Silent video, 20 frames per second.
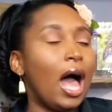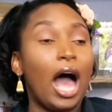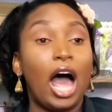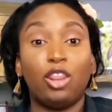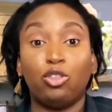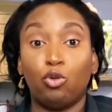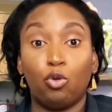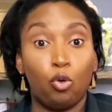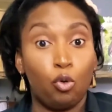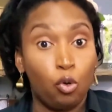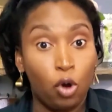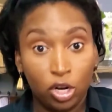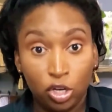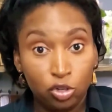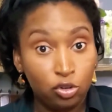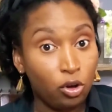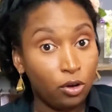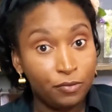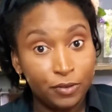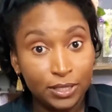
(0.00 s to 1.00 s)
and
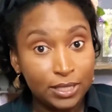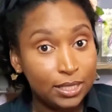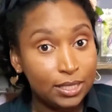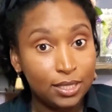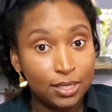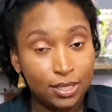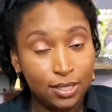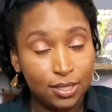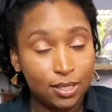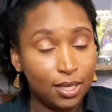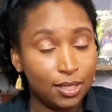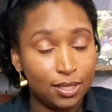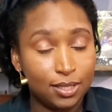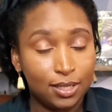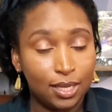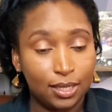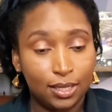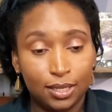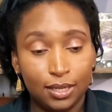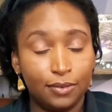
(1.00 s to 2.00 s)
running off into the
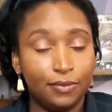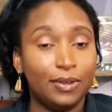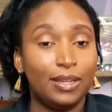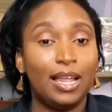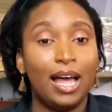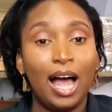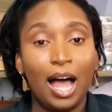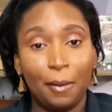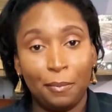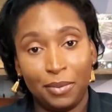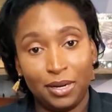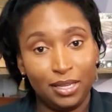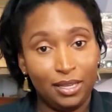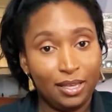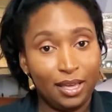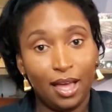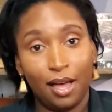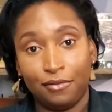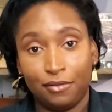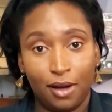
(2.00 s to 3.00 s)
sunset living
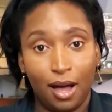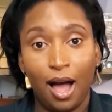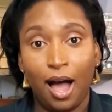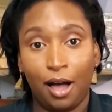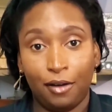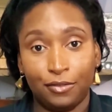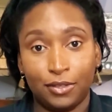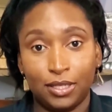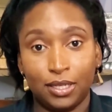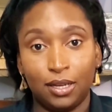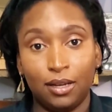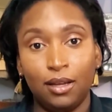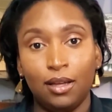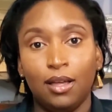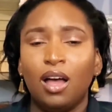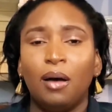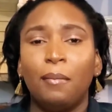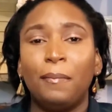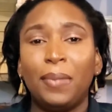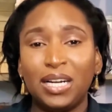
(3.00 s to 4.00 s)
happily ever after,
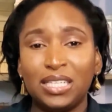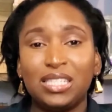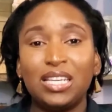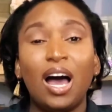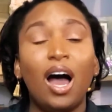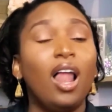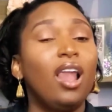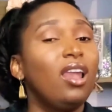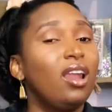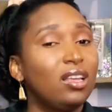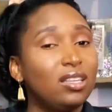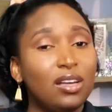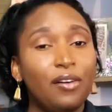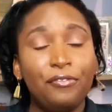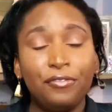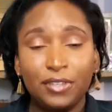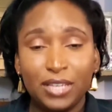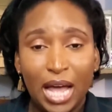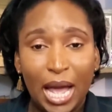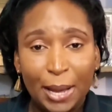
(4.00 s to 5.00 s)
but a lot
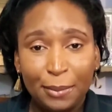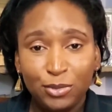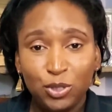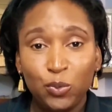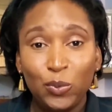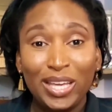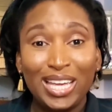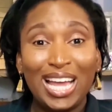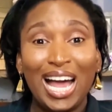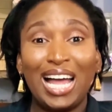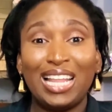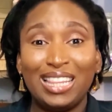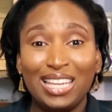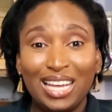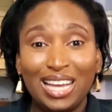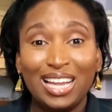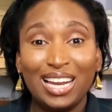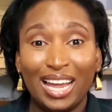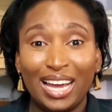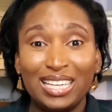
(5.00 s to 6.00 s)
of times we can
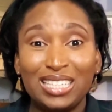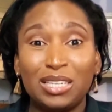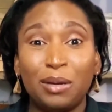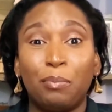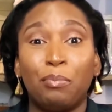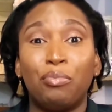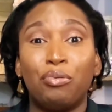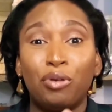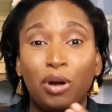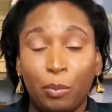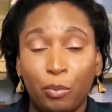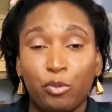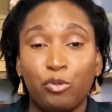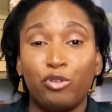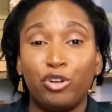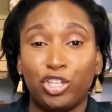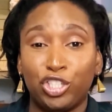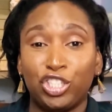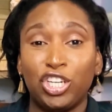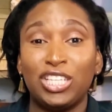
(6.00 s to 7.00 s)
neglect the
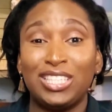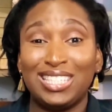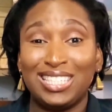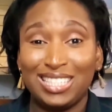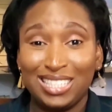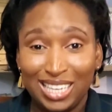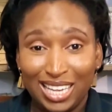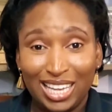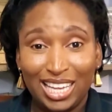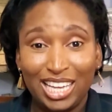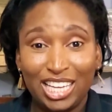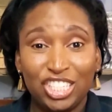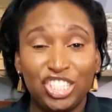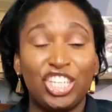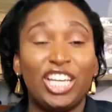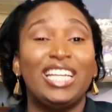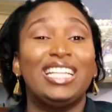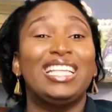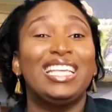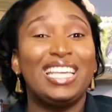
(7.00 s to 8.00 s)
preparation stage
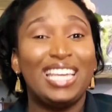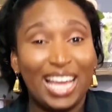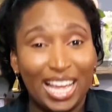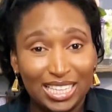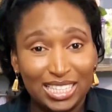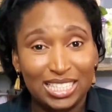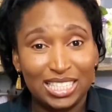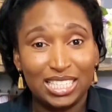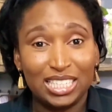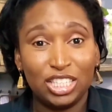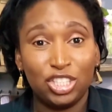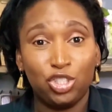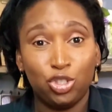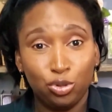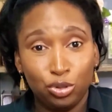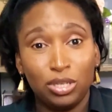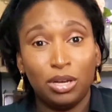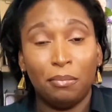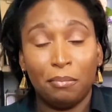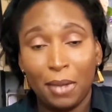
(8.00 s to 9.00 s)
in getting
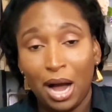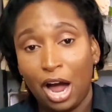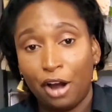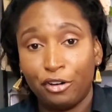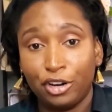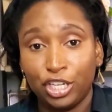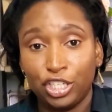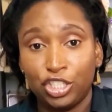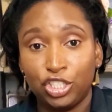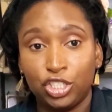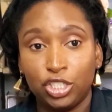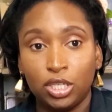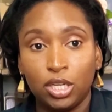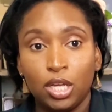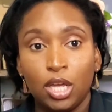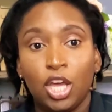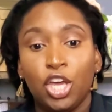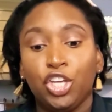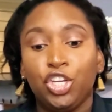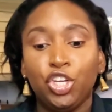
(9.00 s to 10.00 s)
to the marriage.
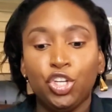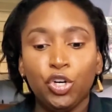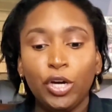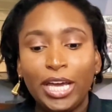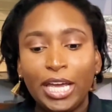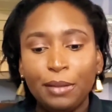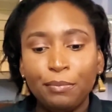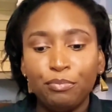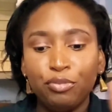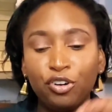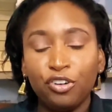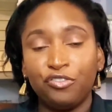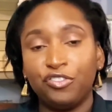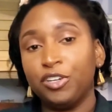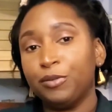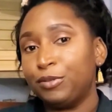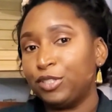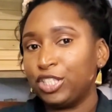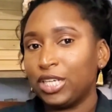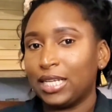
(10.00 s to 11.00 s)
In
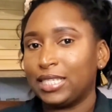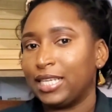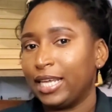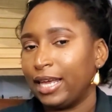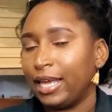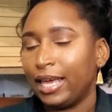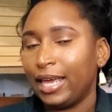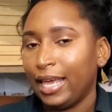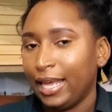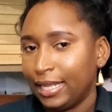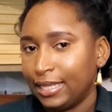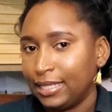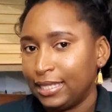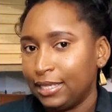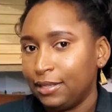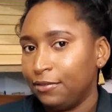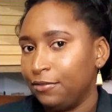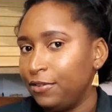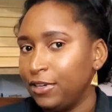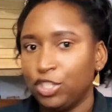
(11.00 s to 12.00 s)
Proverbs chapter
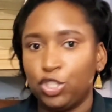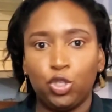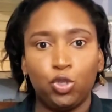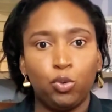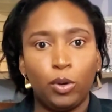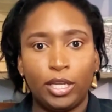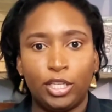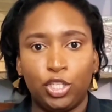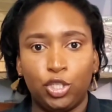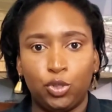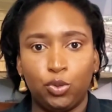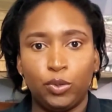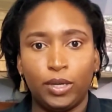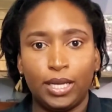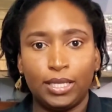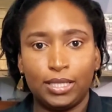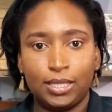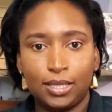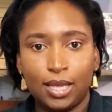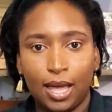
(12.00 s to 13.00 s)
18 verse 22,
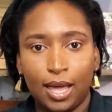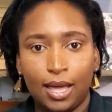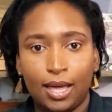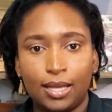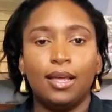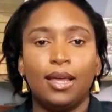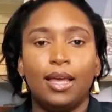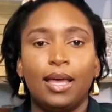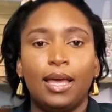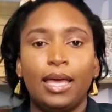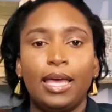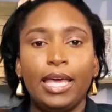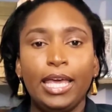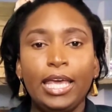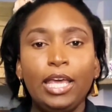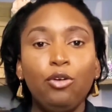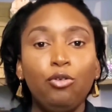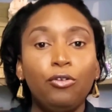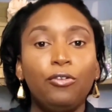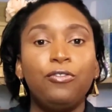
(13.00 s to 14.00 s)
it says,
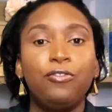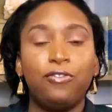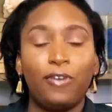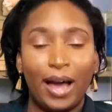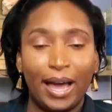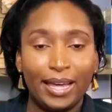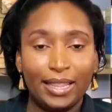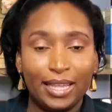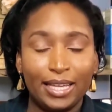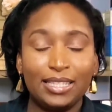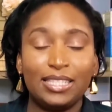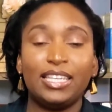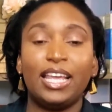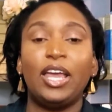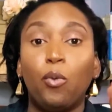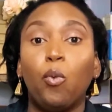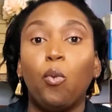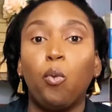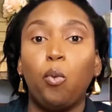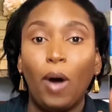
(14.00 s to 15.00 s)
"He who findeth
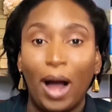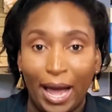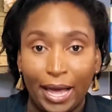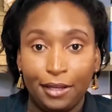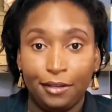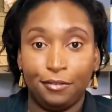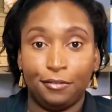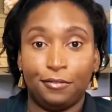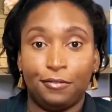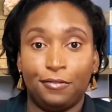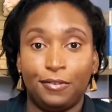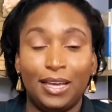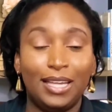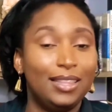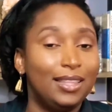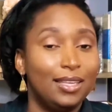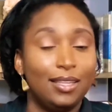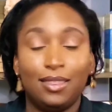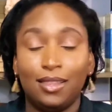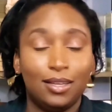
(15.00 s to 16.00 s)
a wife,"
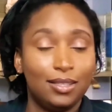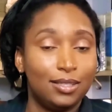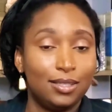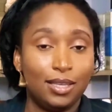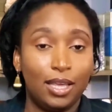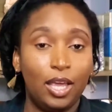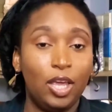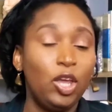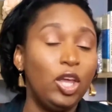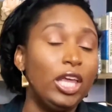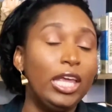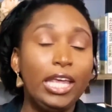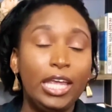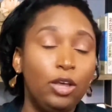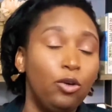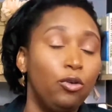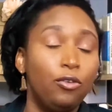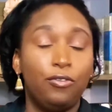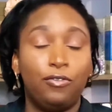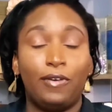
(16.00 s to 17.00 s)
it did not say
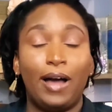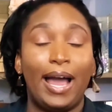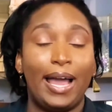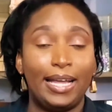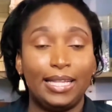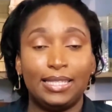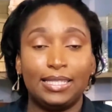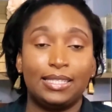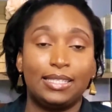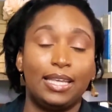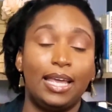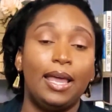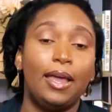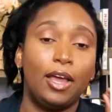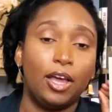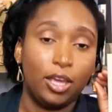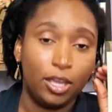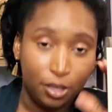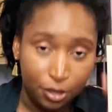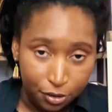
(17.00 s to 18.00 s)
he who finds
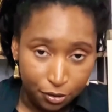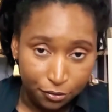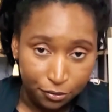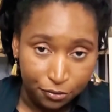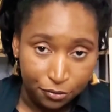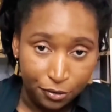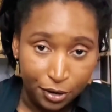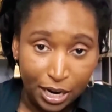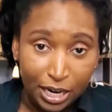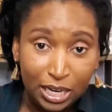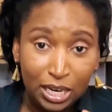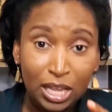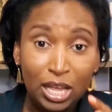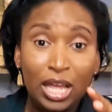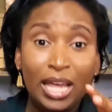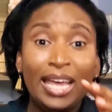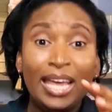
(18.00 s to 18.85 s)
a girlfriend.